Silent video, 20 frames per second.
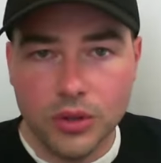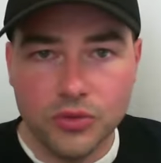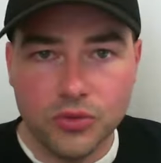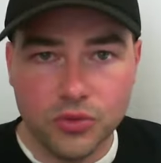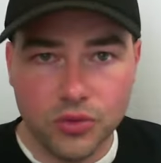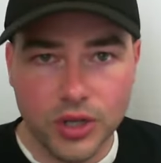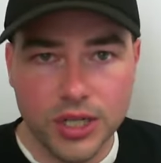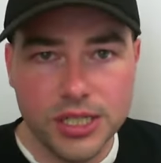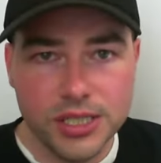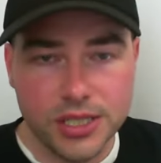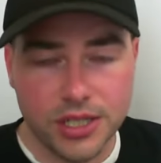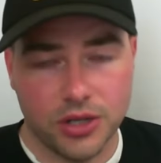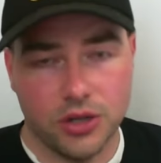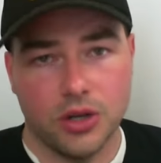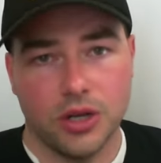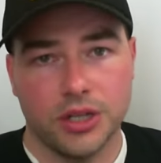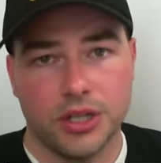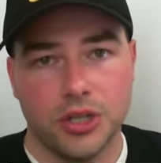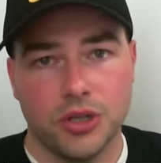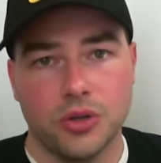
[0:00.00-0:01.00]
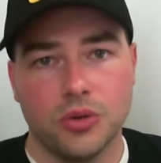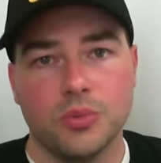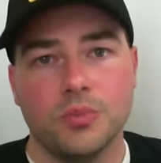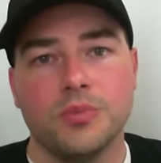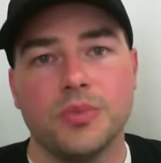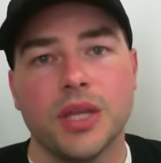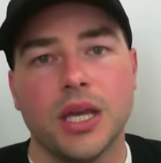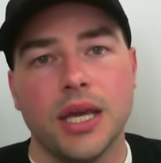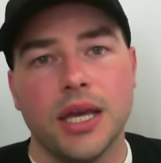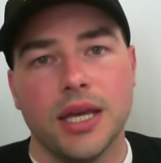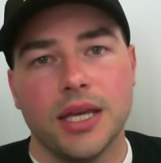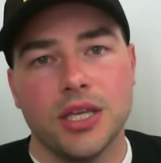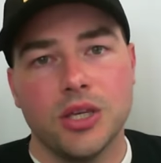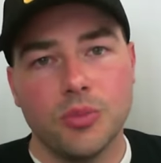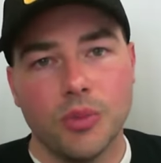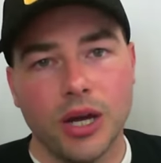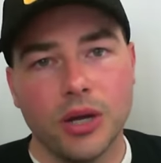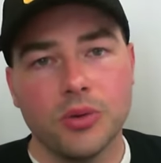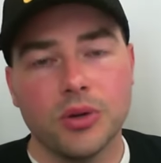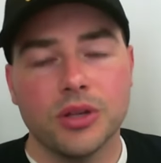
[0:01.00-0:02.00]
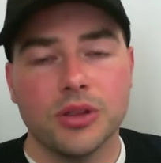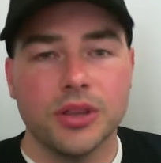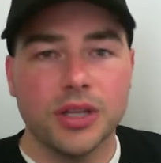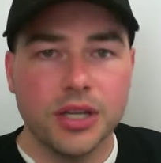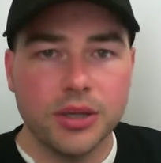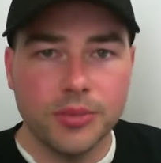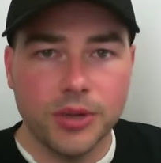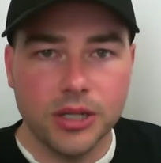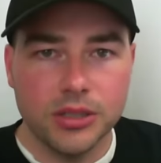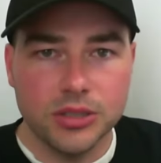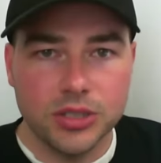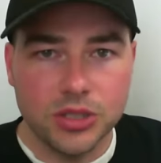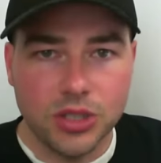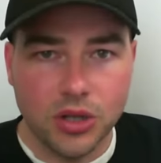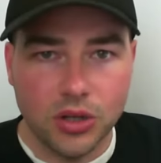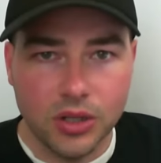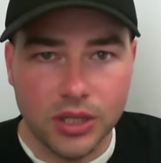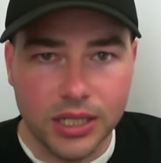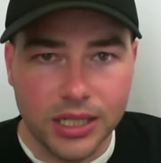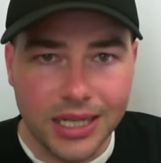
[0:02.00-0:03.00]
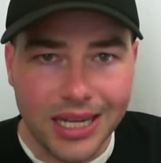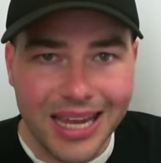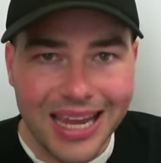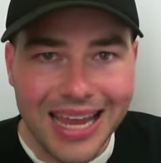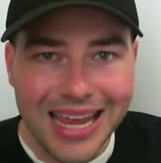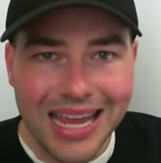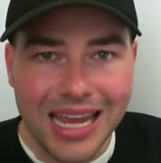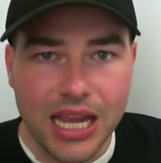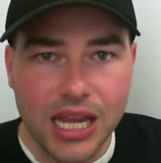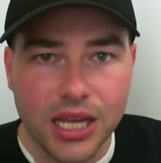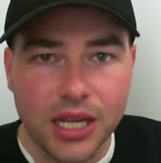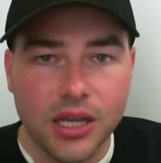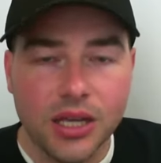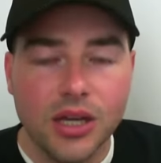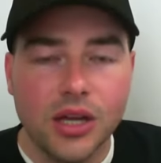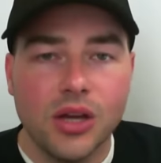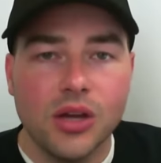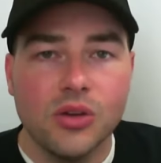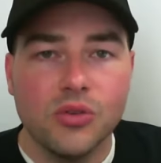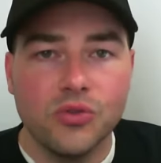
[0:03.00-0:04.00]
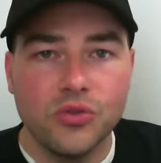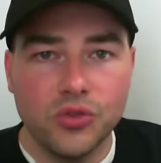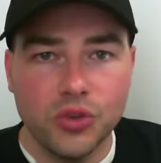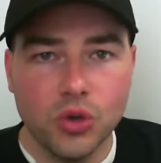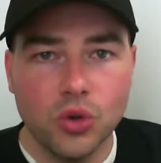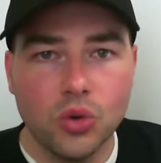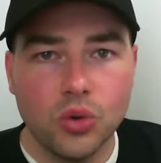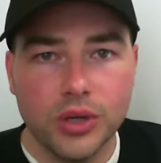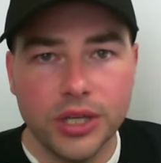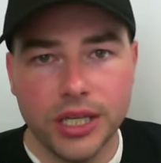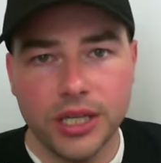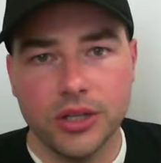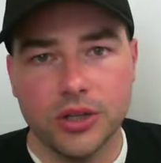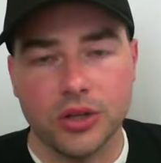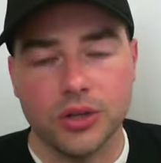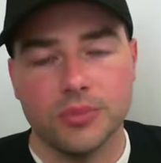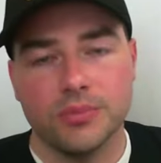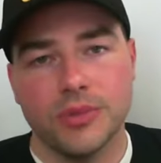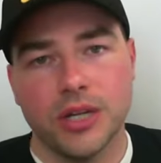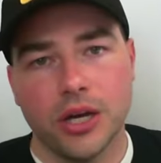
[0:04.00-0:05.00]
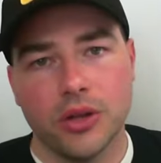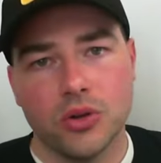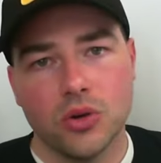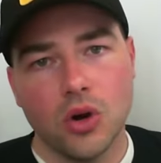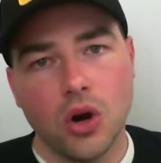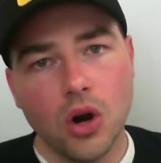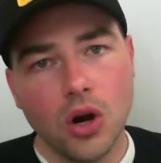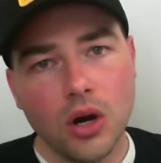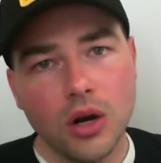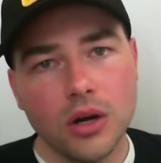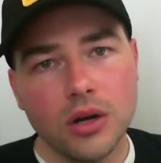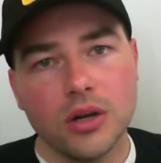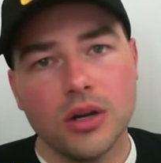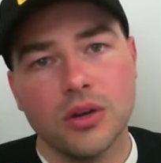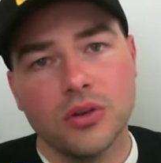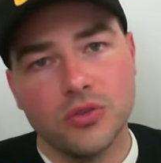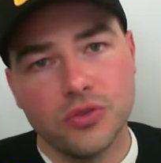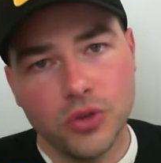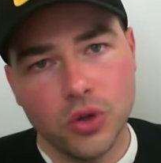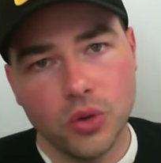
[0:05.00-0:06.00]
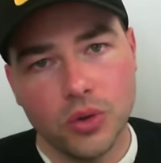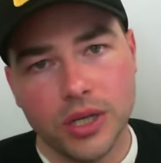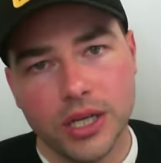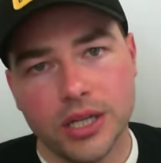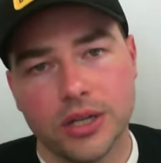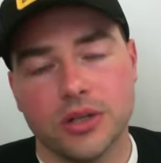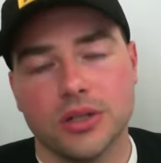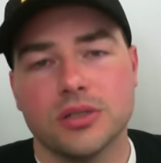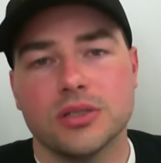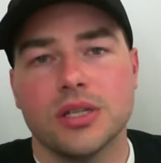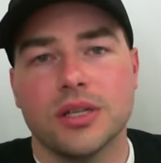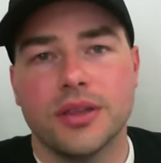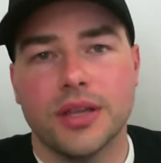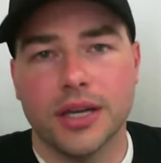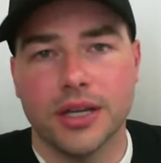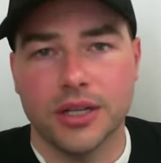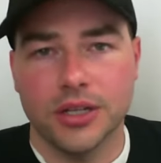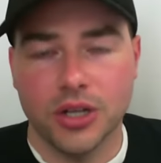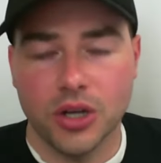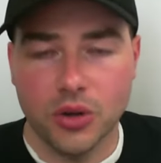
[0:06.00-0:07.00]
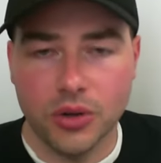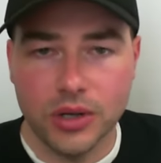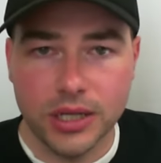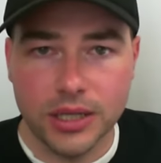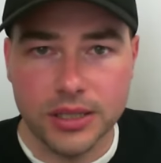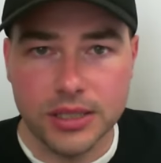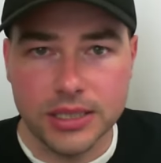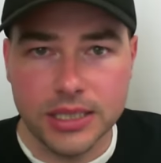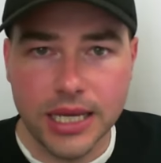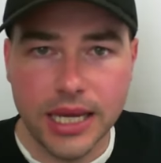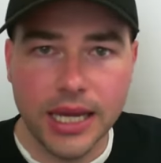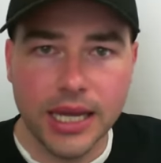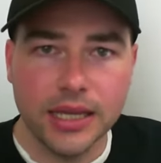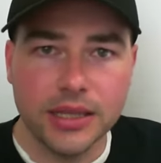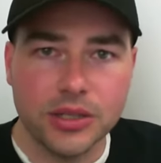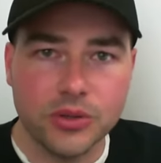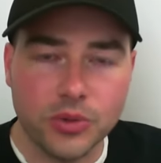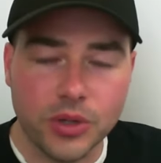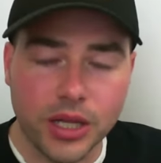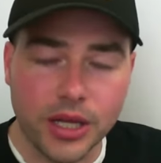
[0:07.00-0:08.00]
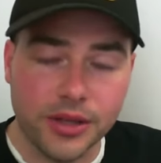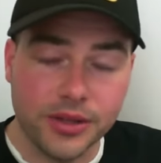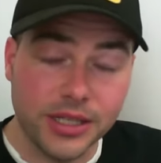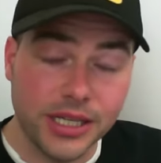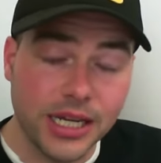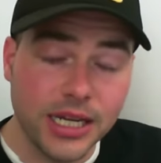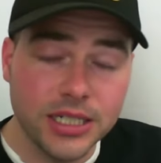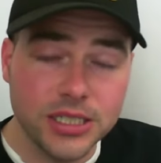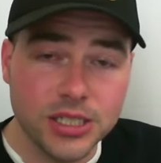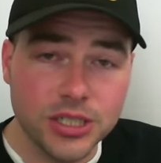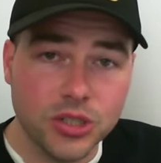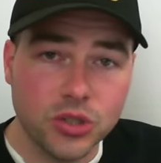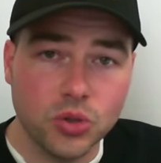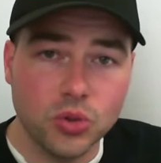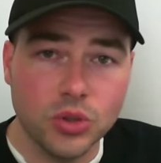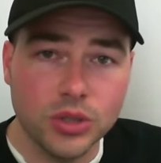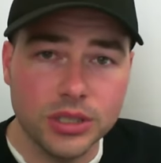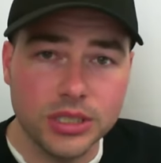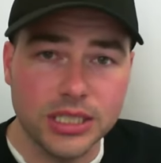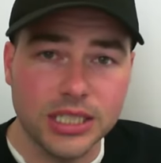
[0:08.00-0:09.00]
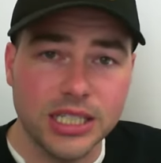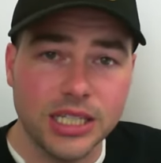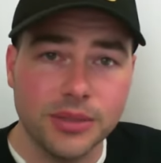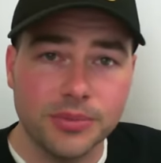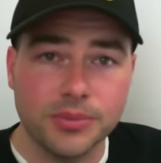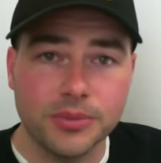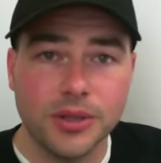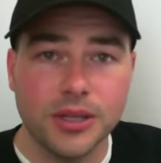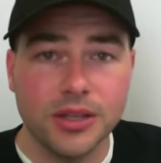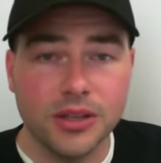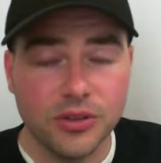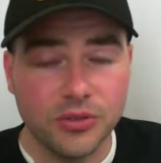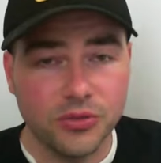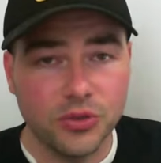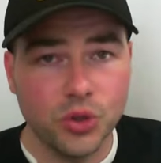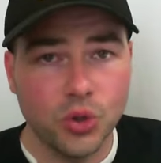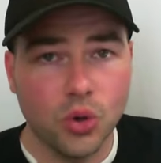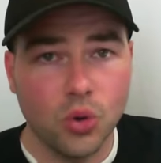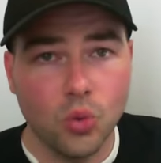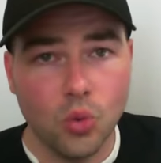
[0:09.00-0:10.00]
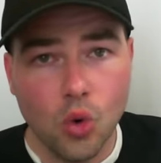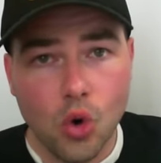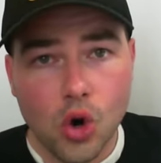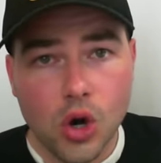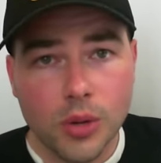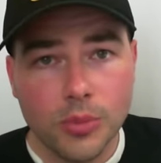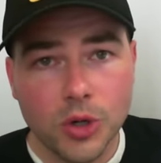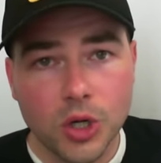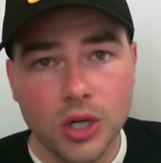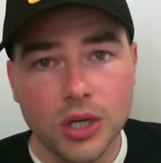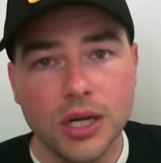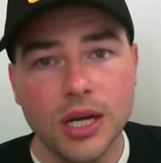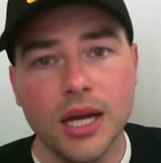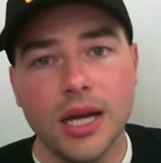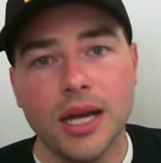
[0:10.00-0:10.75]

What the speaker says: freezing on you, you might want to think about installing a fuel heater. Now, there are fuel heaters that can go into the tank. They rely on the engine coolant to keep the fuel warmer,